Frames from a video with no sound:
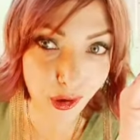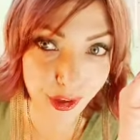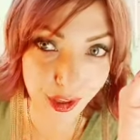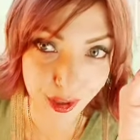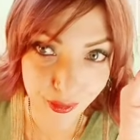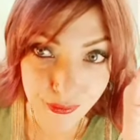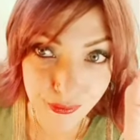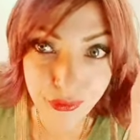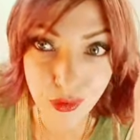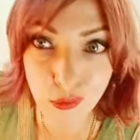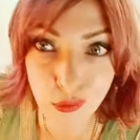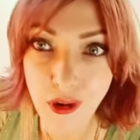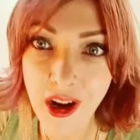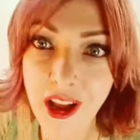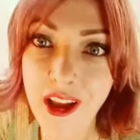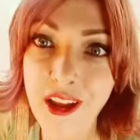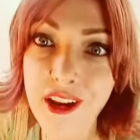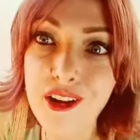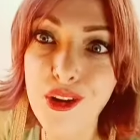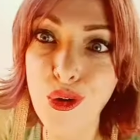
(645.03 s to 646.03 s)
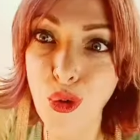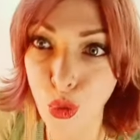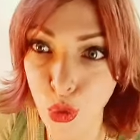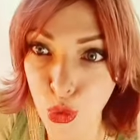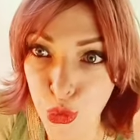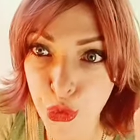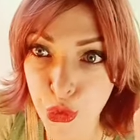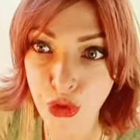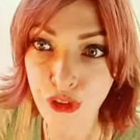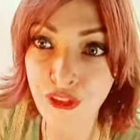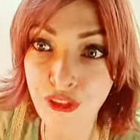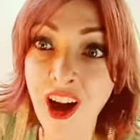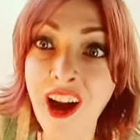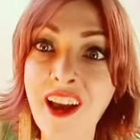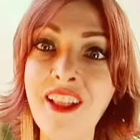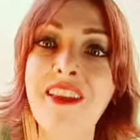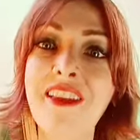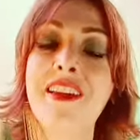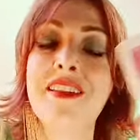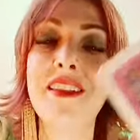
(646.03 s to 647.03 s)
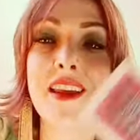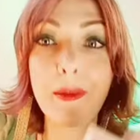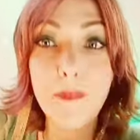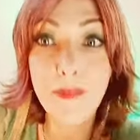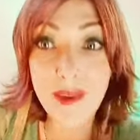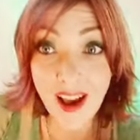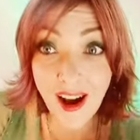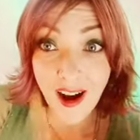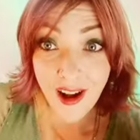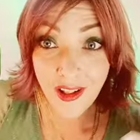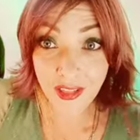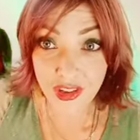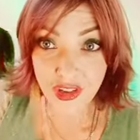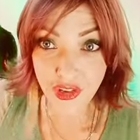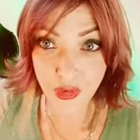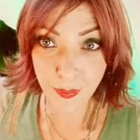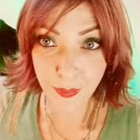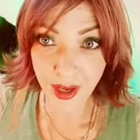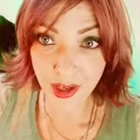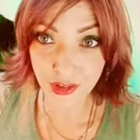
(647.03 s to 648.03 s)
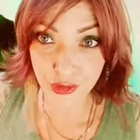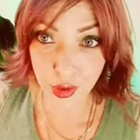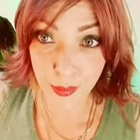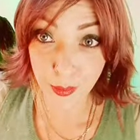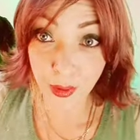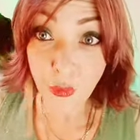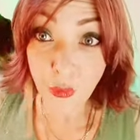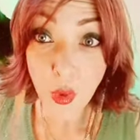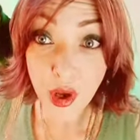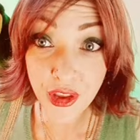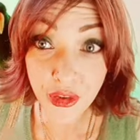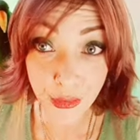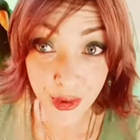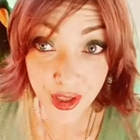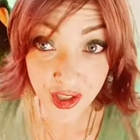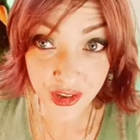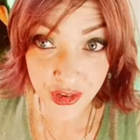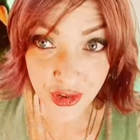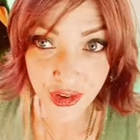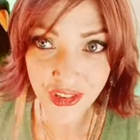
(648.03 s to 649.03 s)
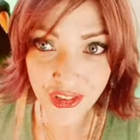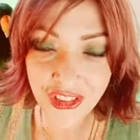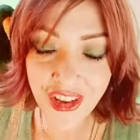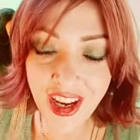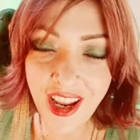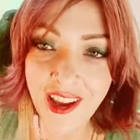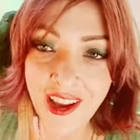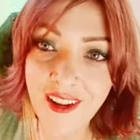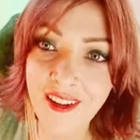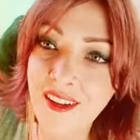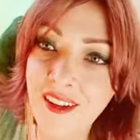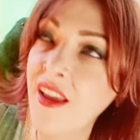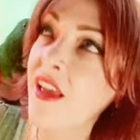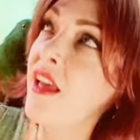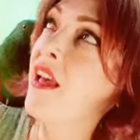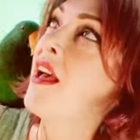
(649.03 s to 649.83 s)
infrared and ultraviolet, like beyond the spectrum of what you can understand,